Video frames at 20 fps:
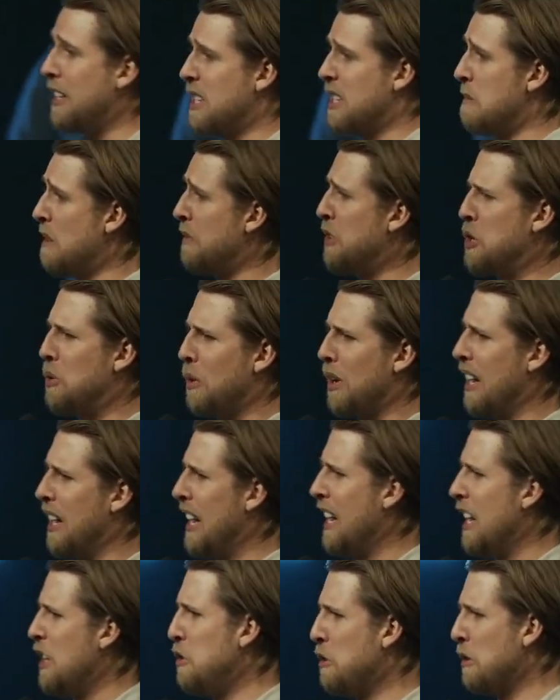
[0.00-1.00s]
Some of you are,
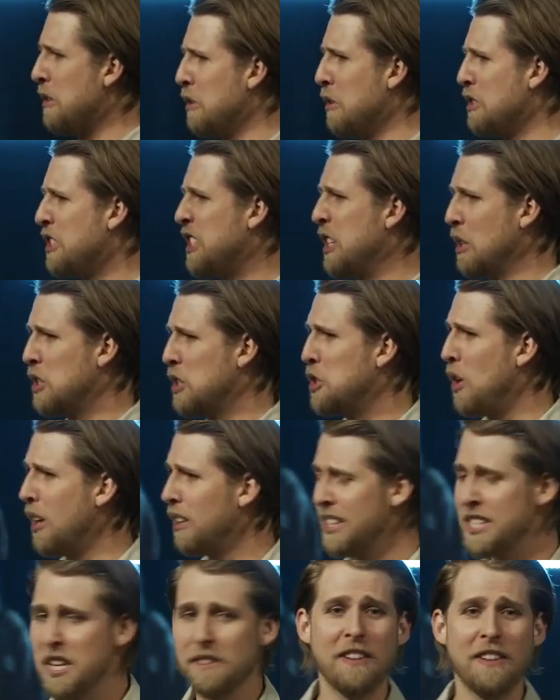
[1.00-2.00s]
you're still
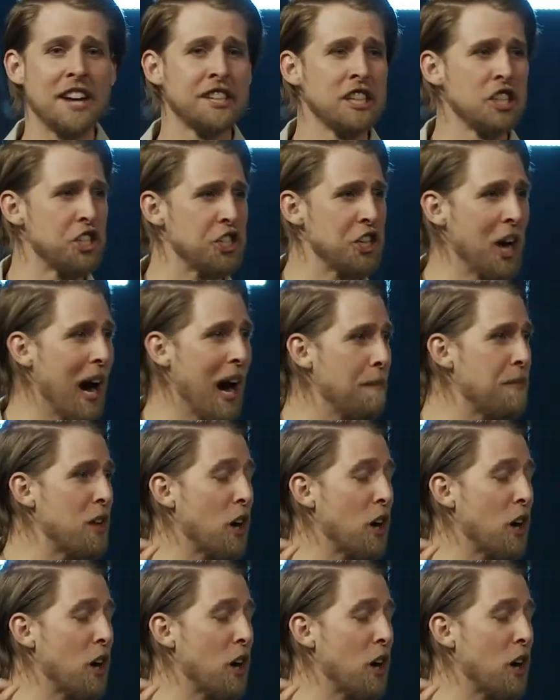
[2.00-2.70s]
struggling to find a job.